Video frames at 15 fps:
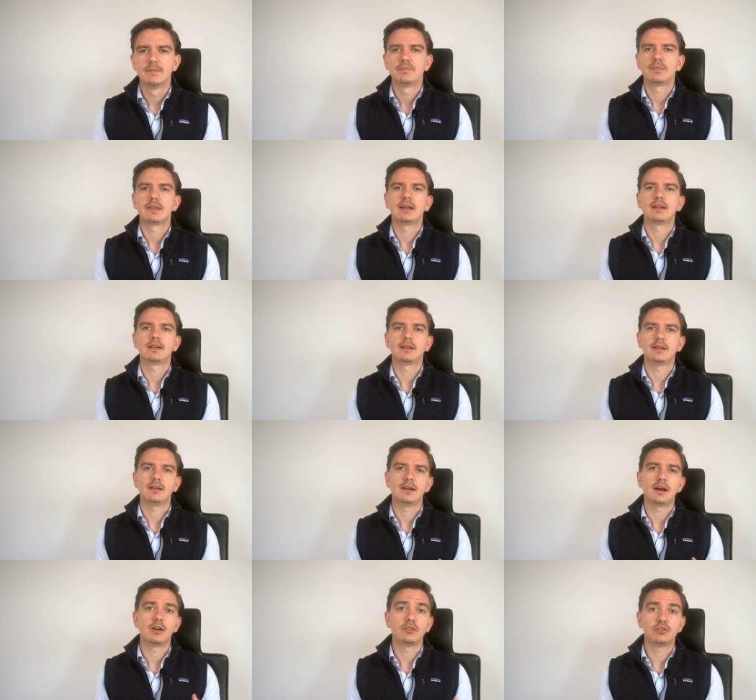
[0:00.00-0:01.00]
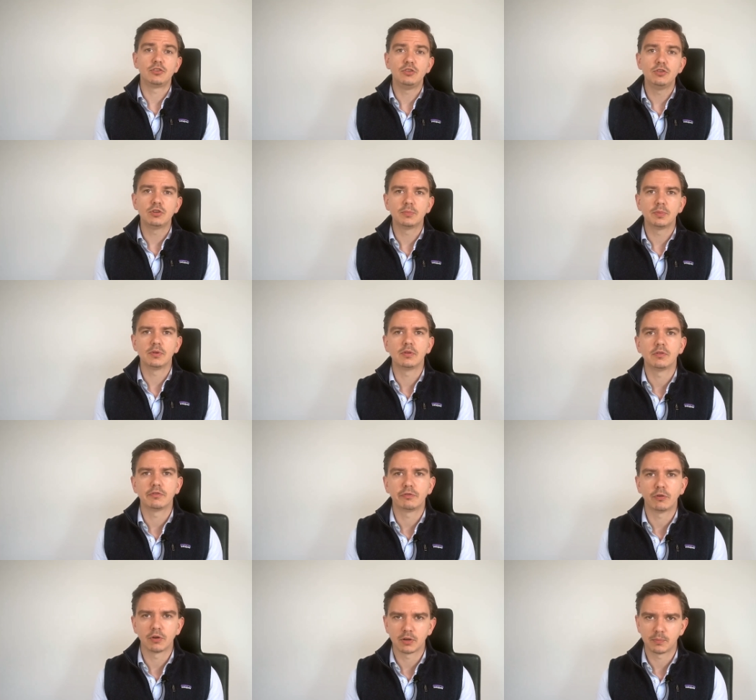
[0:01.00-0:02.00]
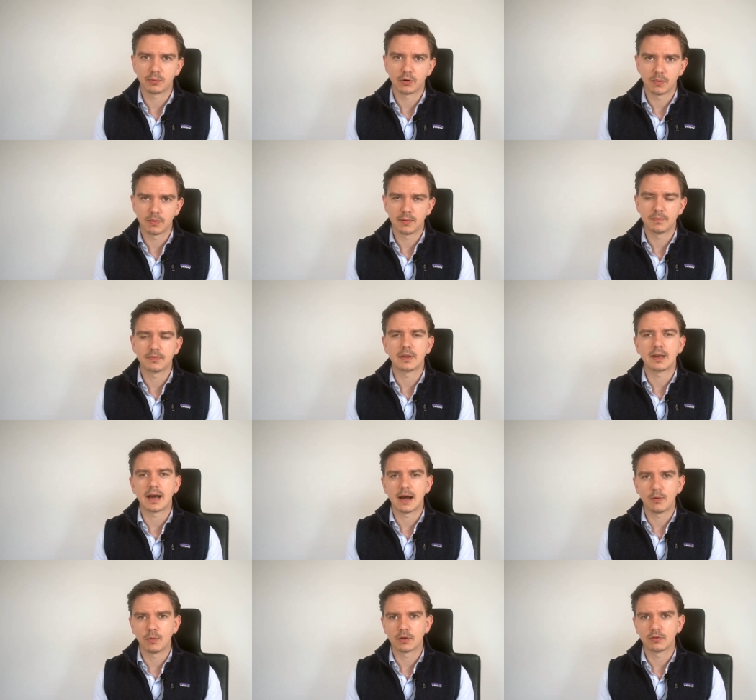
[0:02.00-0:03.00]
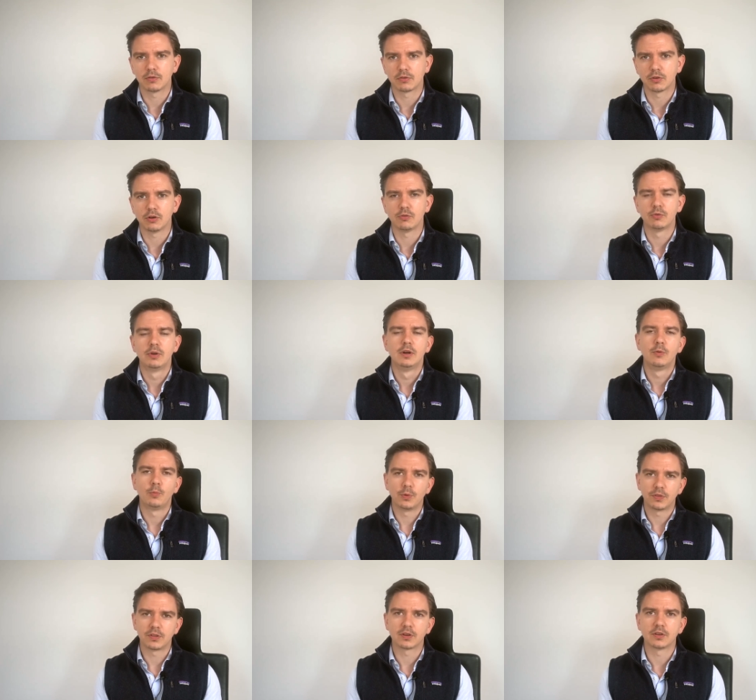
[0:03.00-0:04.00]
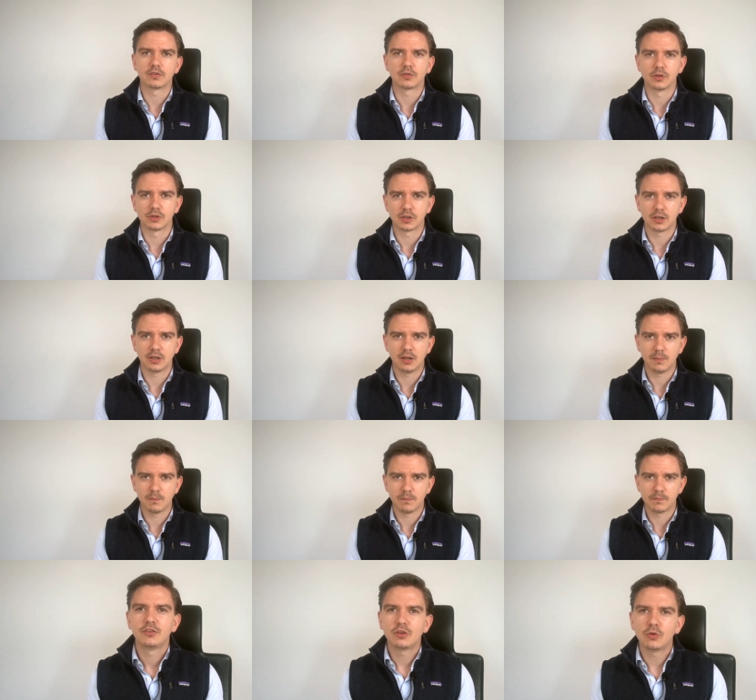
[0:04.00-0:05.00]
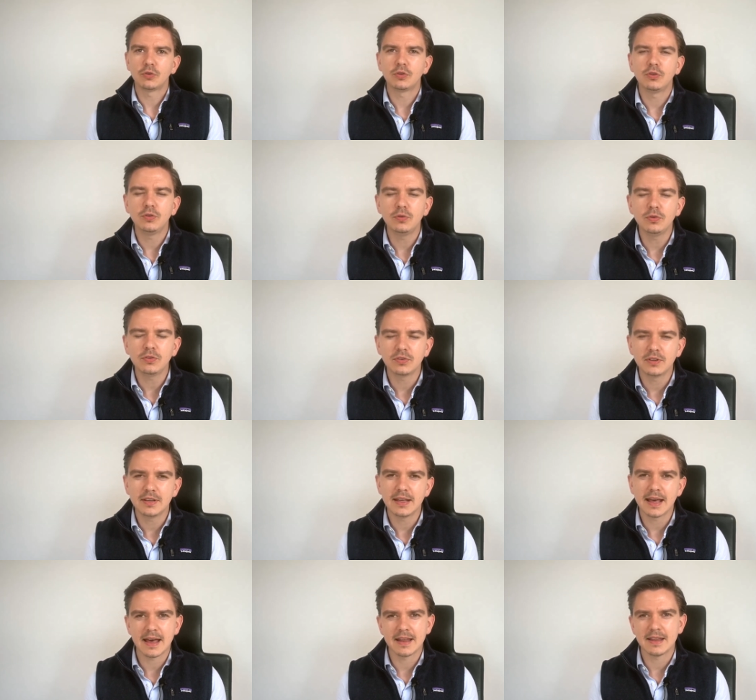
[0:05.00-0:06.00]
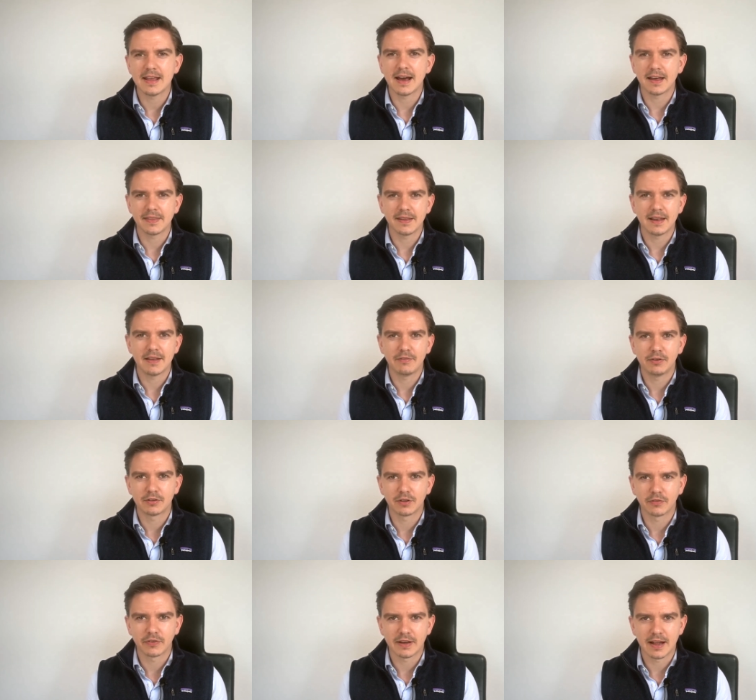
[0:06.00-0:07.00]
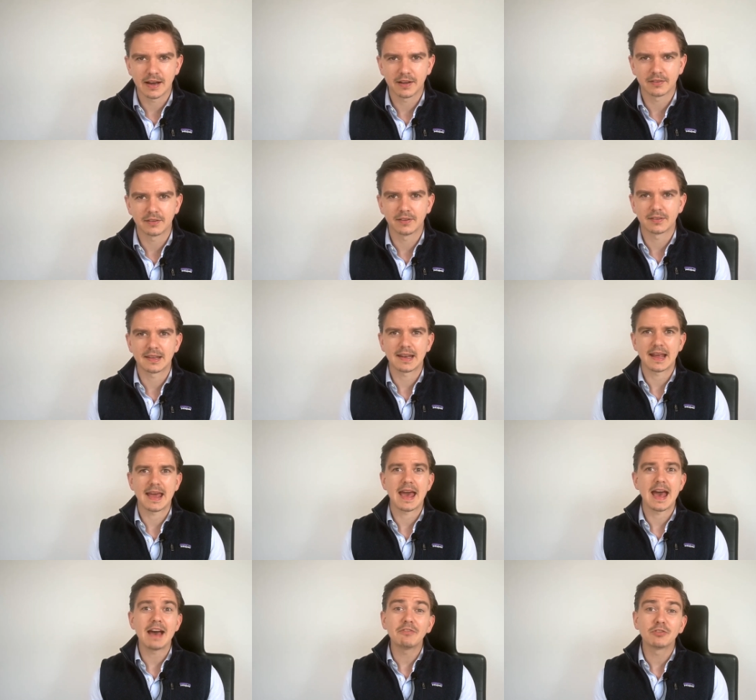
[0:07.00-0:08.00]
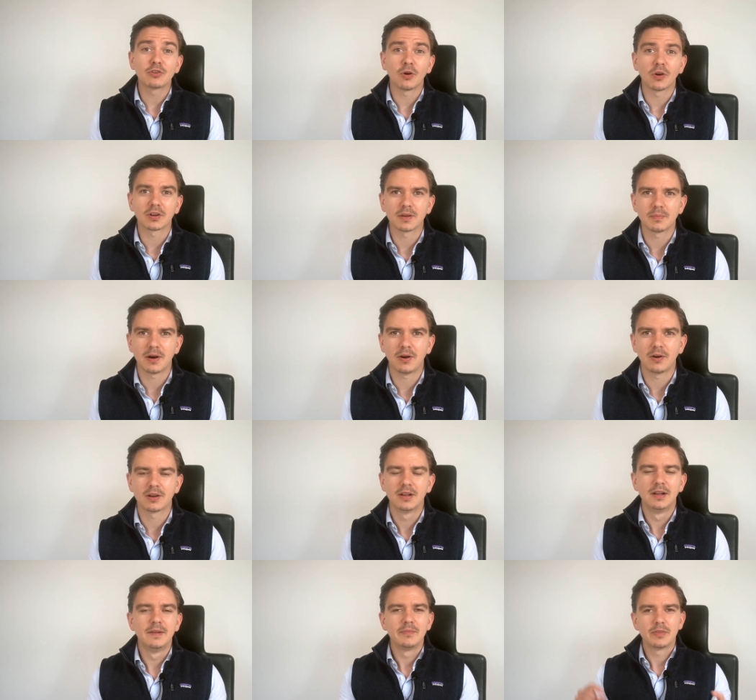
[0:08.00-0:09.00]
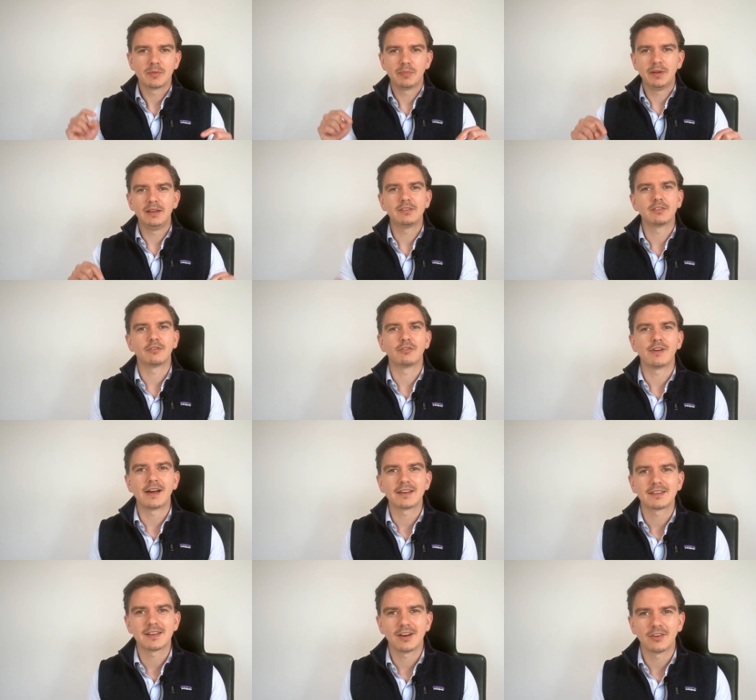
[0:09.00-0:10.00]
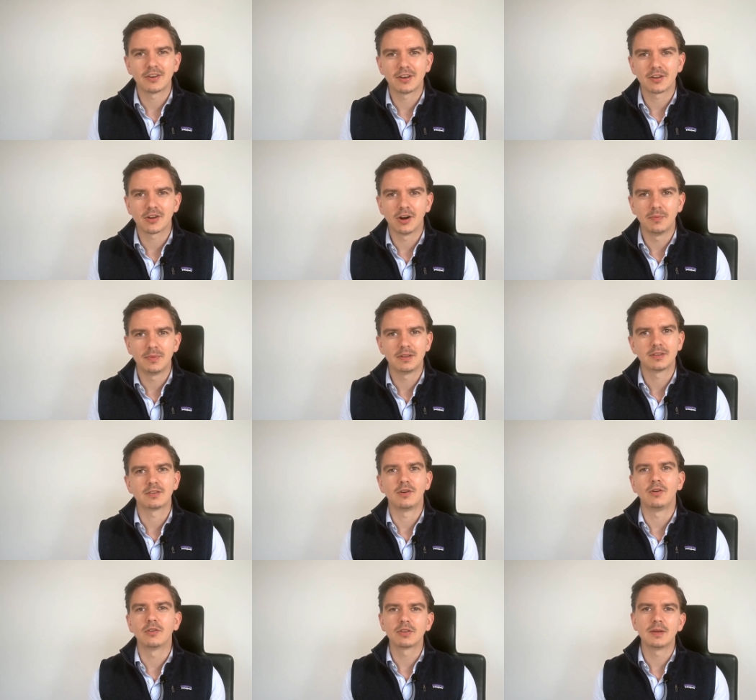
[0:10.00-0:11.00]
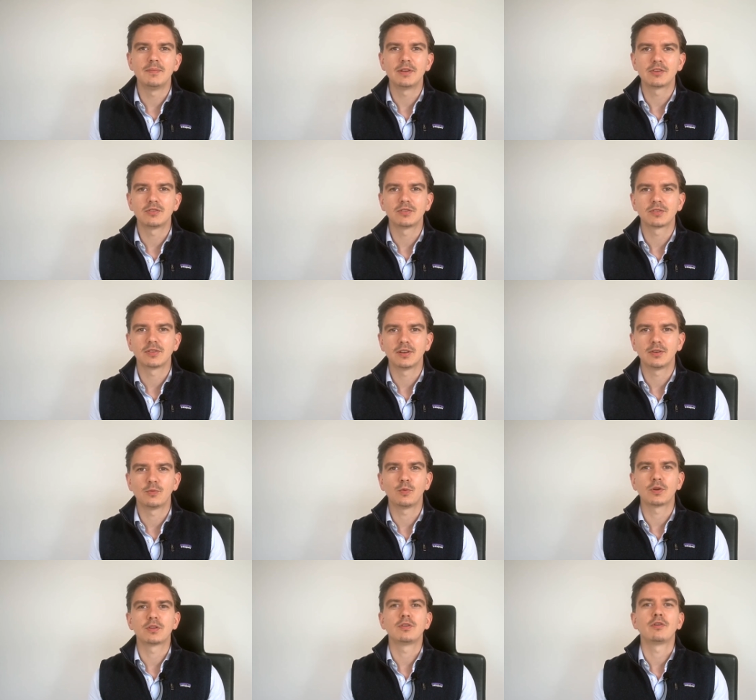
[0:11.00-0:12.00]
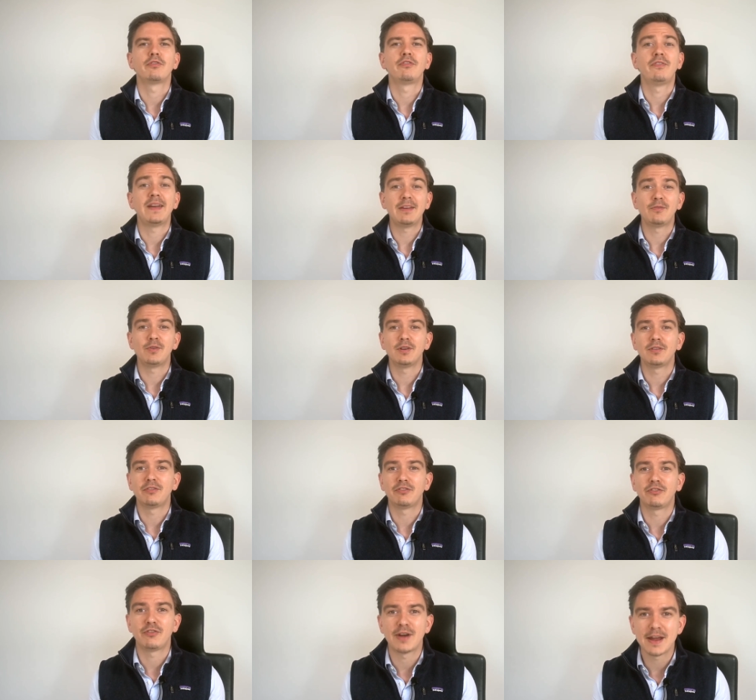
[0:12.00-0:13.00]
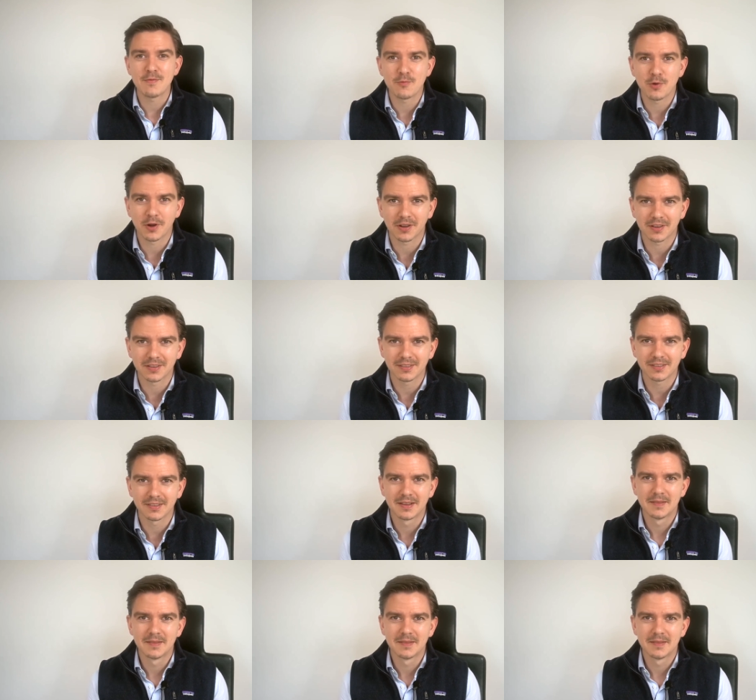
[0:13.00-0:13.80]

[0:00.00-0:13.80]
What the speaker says: that are suitable for the problem that I want to solve with the consulting team. So do you see any other levels of analysis that I haven't talked about? Please write it down in the comments. Also, I'm interested what your favorite framework is.